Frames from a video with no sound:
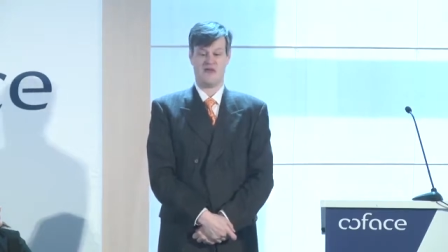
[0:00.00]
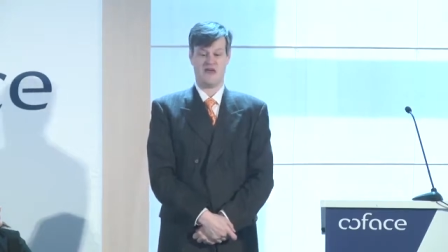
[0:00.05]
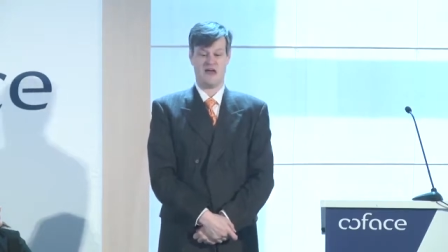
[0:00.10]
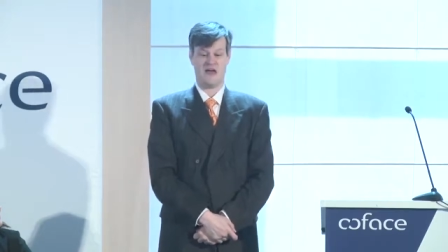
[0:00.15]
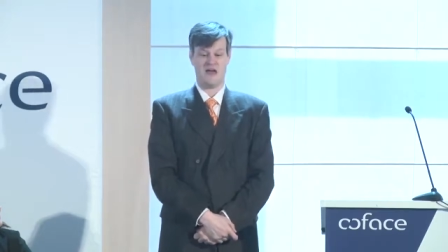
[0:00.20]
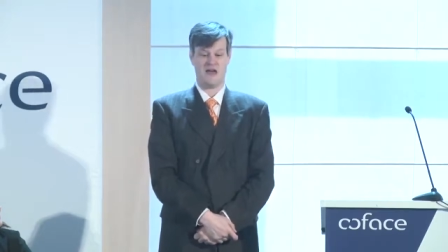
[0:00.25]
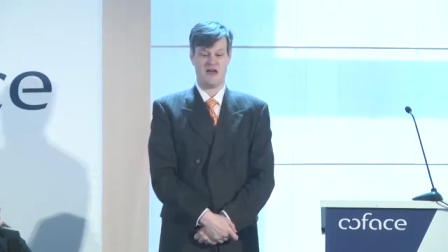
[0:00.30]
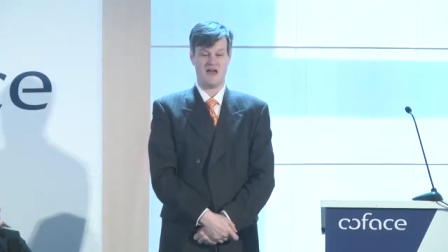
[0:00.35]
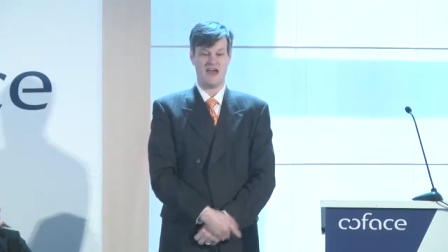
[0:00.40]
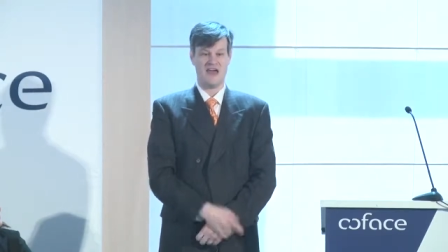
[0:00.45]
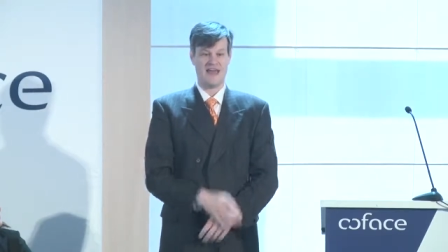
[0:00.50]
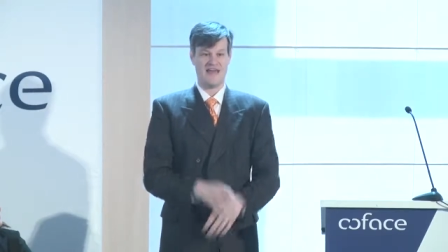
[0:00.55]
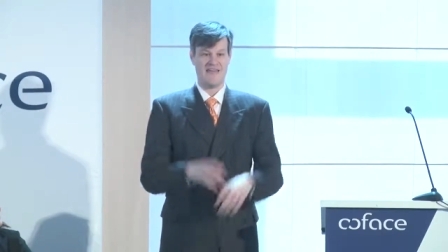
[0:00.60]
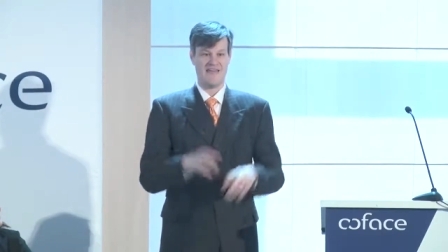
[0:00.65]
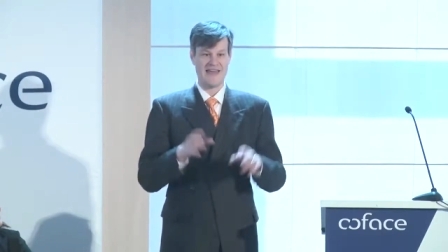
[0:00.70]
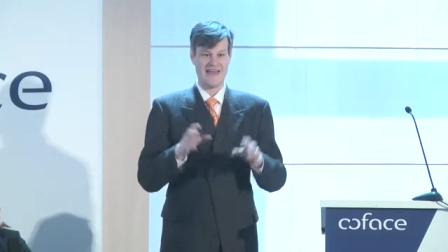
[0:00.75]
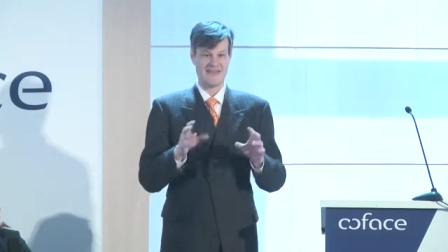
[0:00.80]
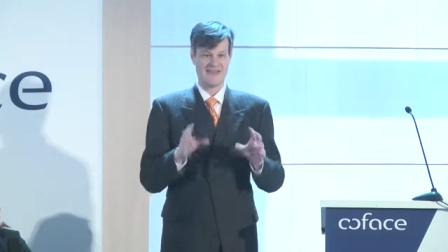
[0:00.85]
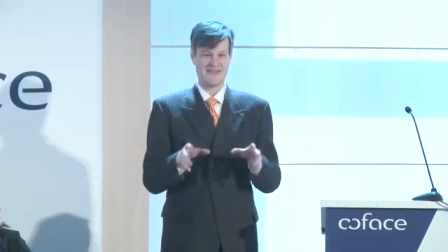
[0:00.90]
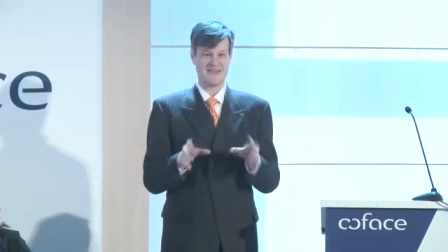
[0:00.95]
Uh,
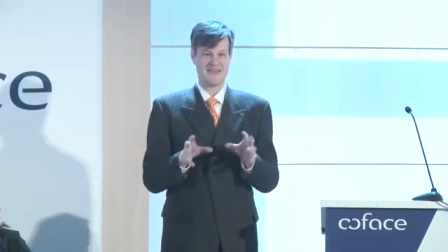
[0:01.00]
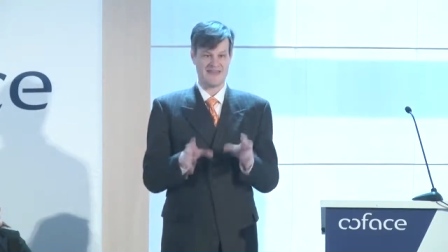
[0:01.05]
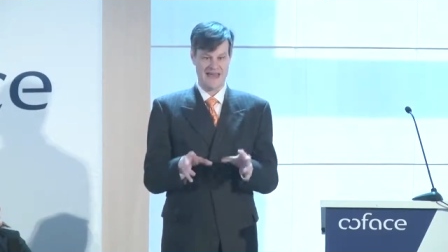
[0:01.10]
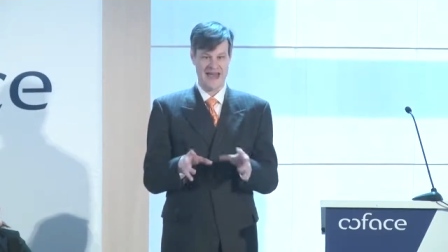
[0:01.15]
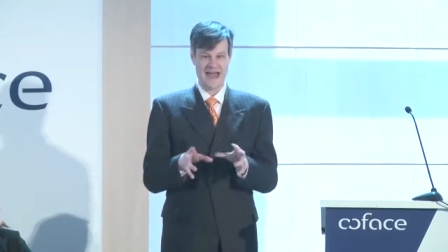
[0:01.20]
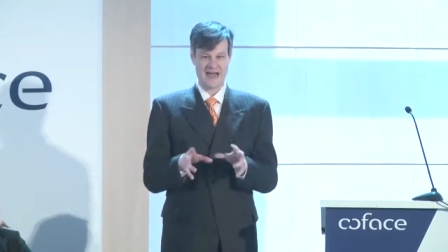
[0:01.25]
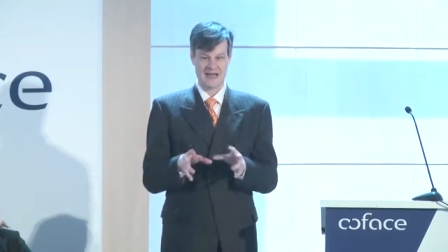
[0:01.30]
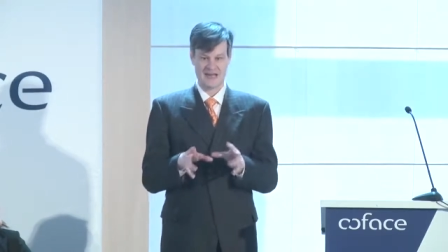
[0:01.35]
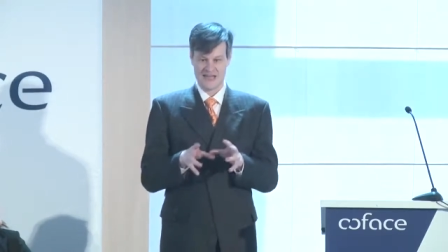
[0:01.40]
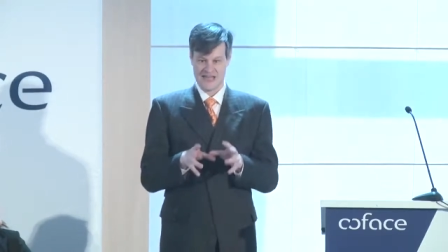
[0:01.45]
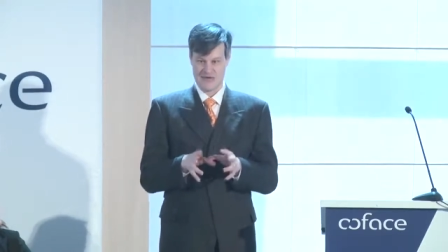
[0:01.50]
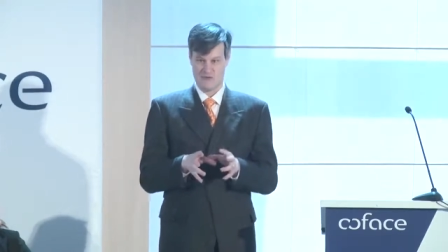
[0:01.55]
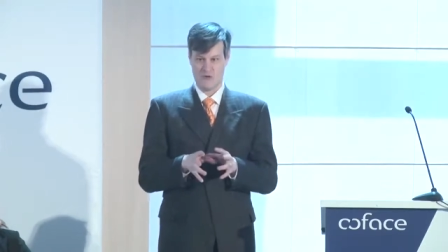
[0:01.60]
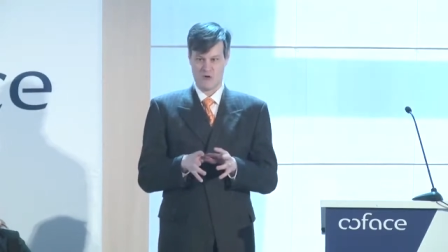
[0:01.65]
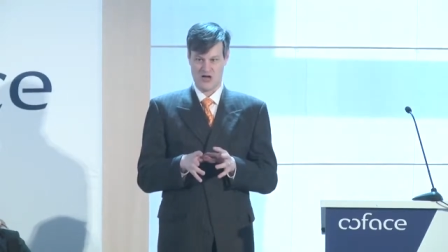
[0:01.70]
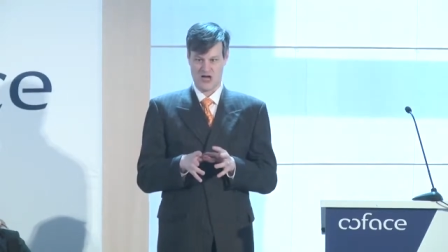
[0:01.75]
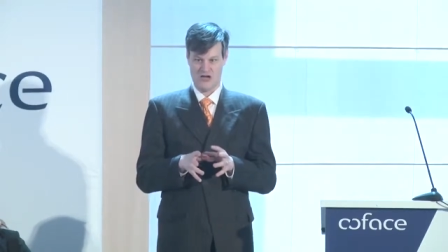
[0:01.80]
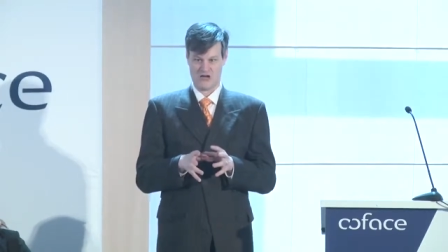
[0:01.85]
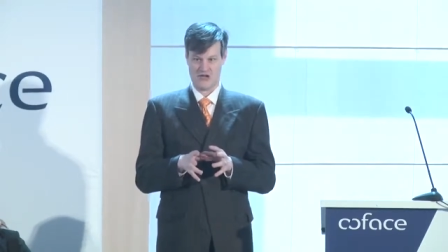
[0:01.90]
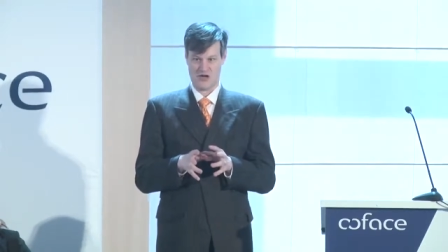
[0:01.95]
that's exactly
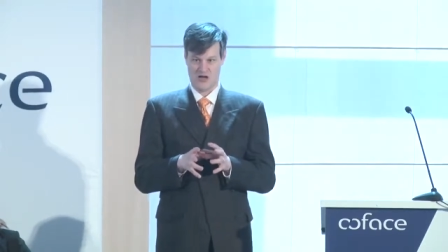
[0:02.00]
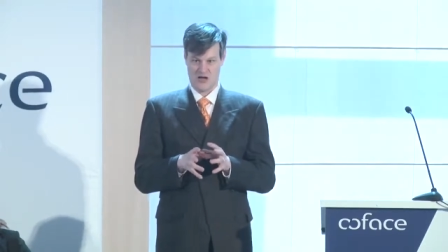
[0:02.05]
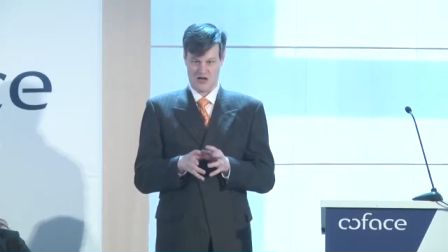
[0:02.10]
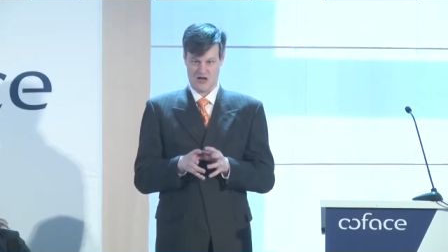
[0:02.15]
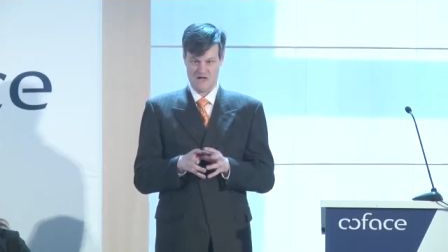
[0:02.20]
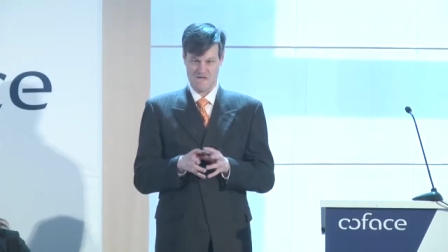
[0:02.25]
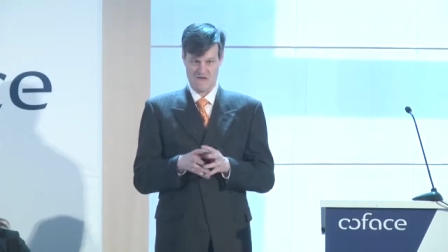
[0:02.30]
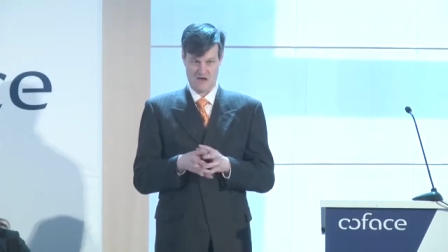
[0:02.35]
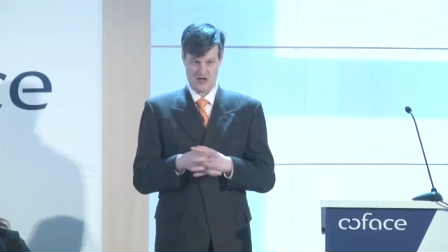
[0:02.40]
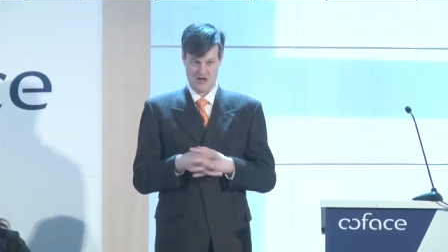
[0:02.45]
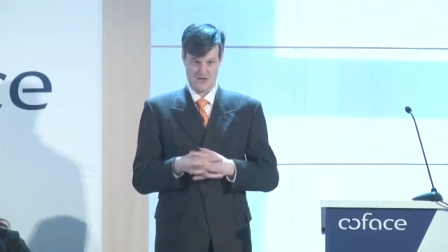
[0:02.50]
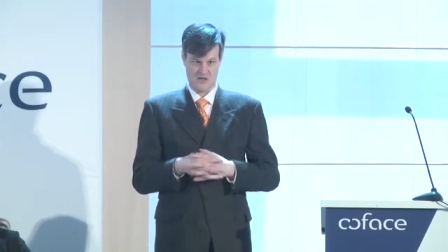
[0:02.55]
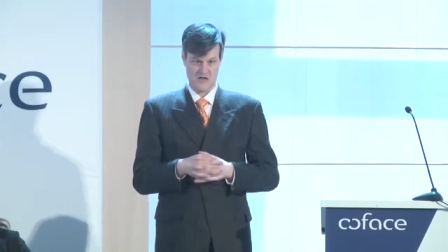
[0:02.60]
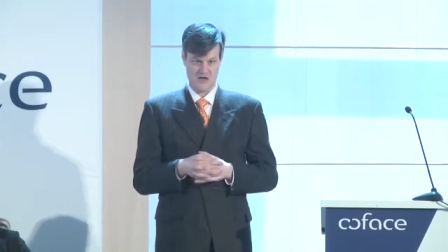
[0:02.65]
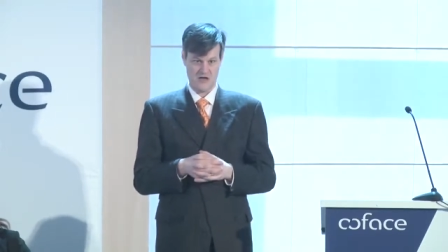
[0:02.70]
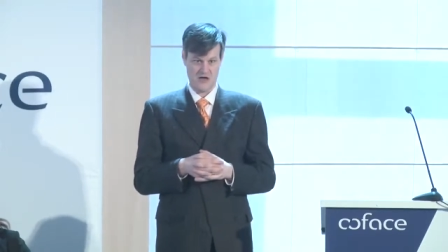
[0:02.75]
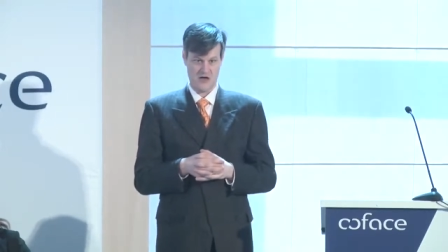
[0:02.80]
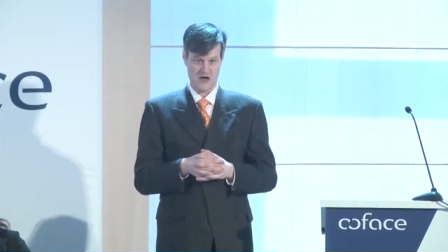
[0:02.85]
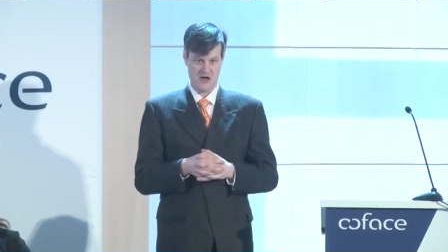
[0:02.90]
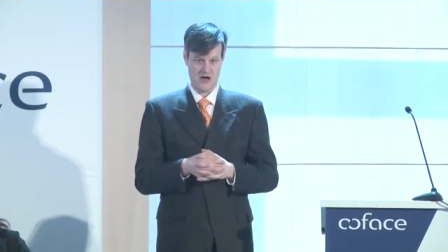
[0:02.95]
what all of
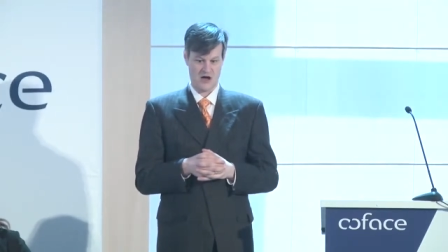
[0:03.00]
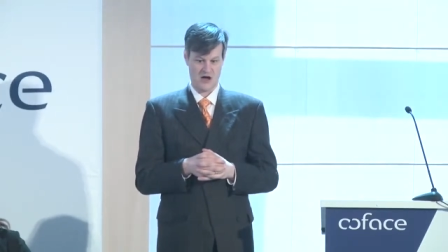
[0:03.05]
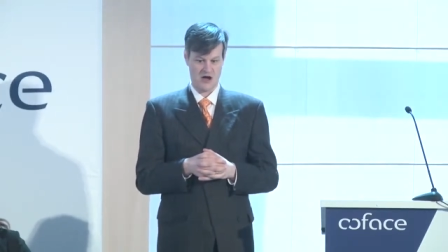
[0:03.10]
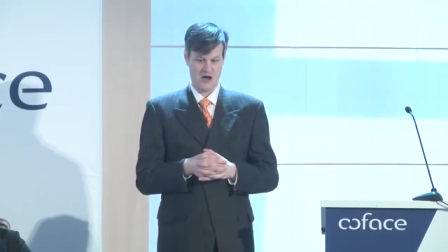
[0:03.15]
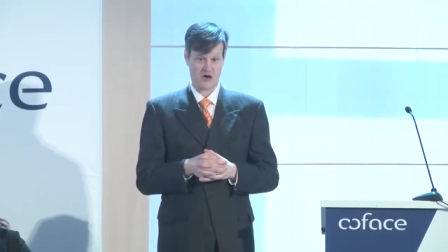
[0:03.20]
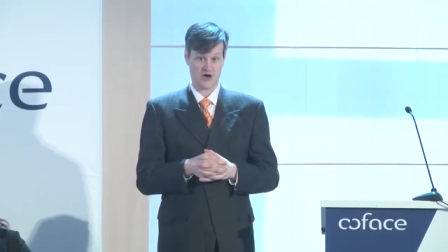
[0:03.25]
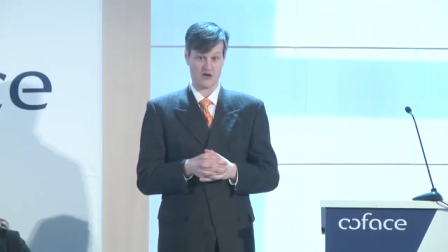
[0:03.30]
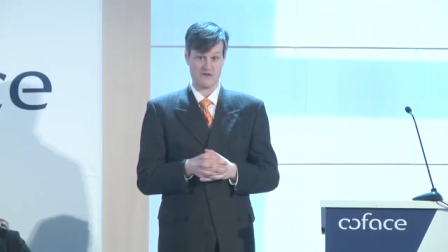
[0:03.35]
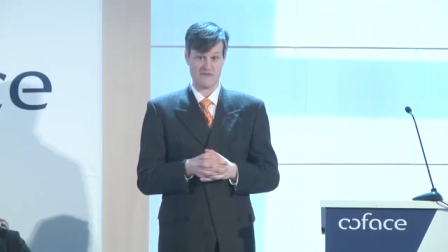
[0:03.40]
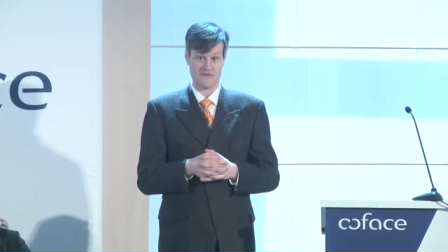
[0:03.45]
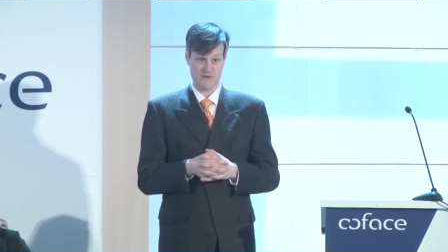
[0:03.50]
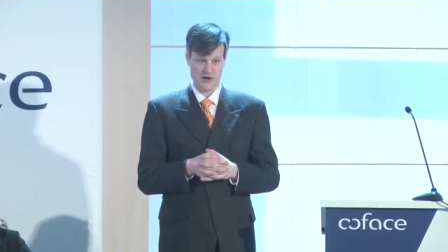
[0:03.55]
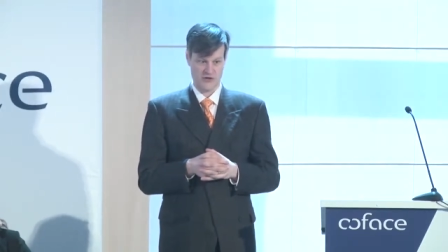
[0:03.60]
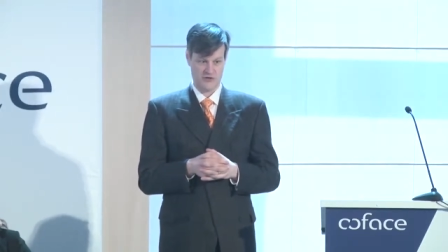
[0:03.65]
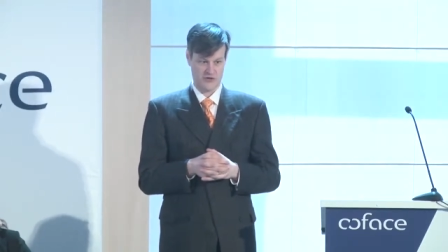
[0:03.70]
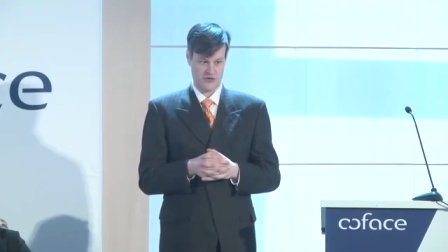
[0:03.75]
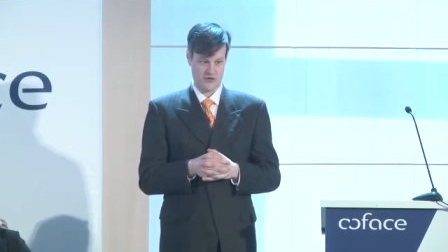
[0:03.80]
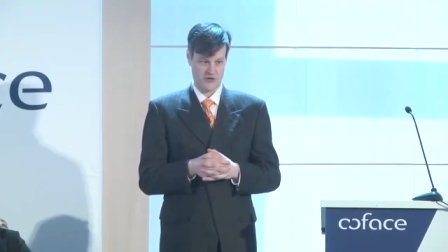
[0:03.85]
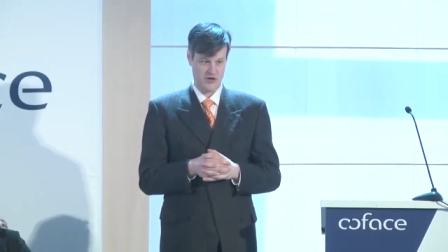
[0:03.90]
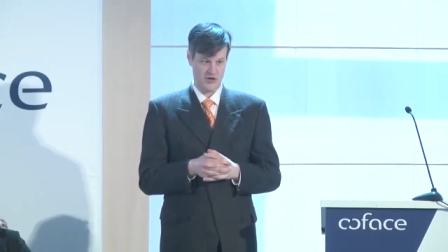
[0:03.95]
us are
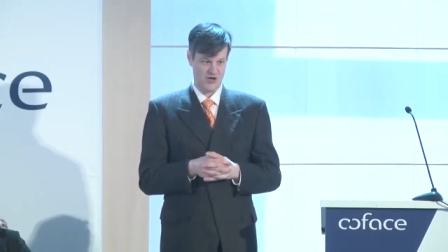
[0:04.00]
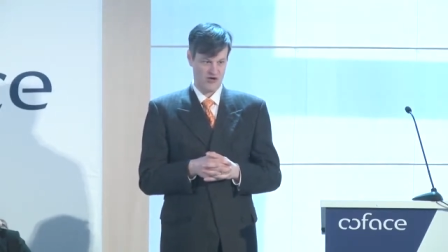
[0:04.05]
confronted